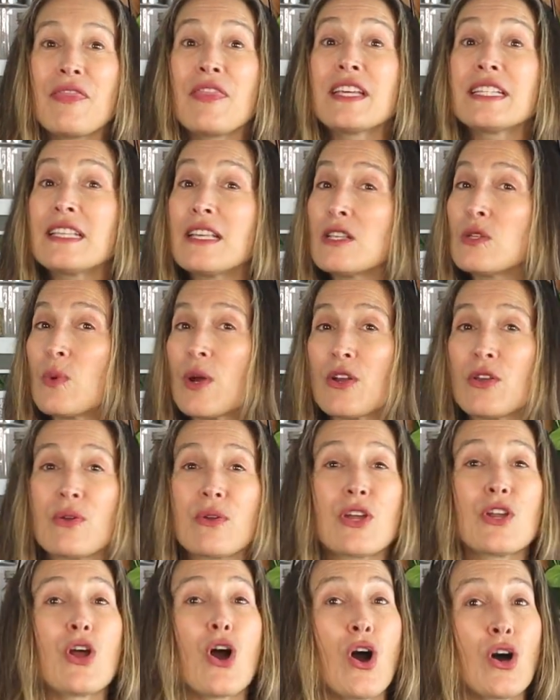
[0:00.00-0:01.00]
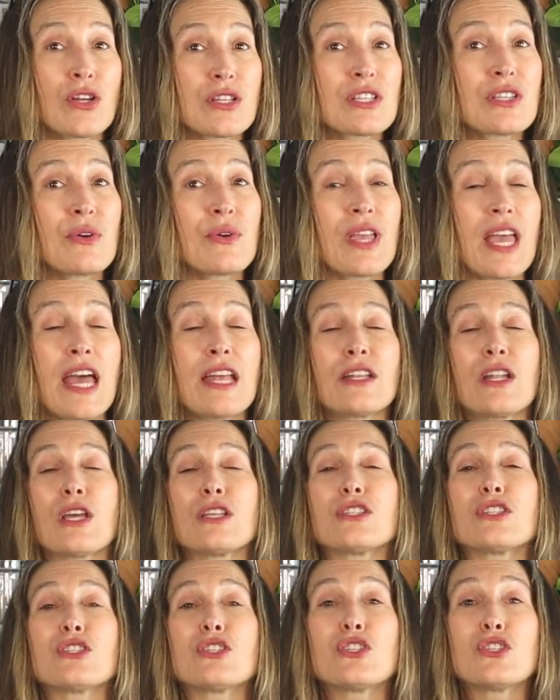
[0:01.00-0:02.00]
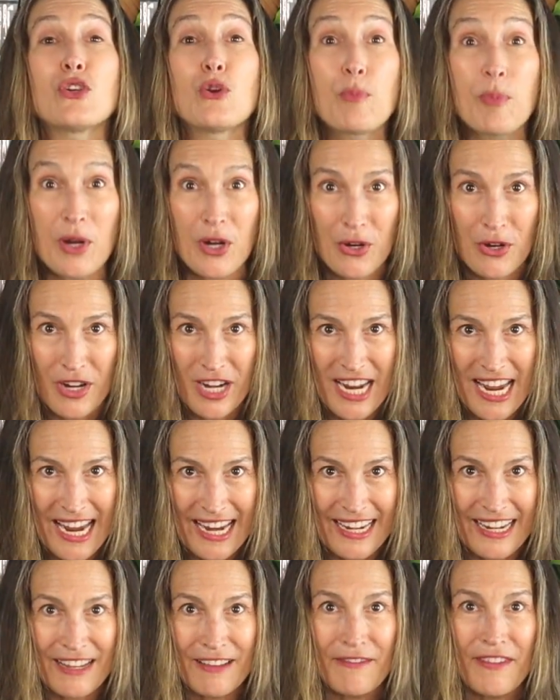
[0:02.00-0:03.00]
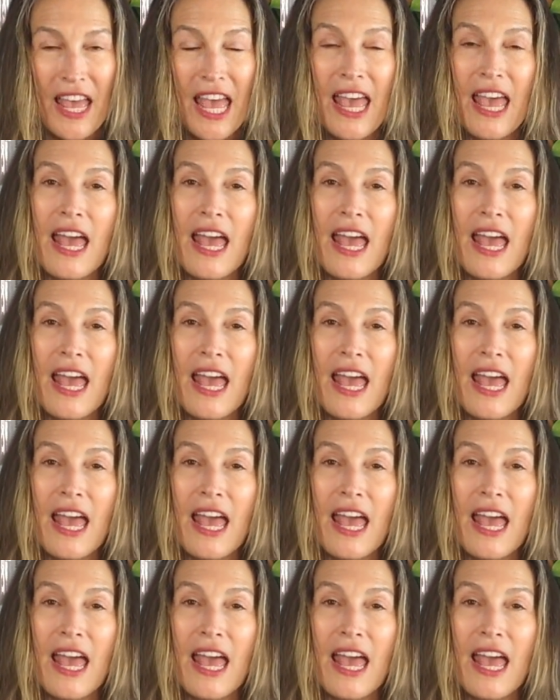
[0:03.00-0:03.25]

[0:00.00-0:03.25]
this is where you can also get super creative.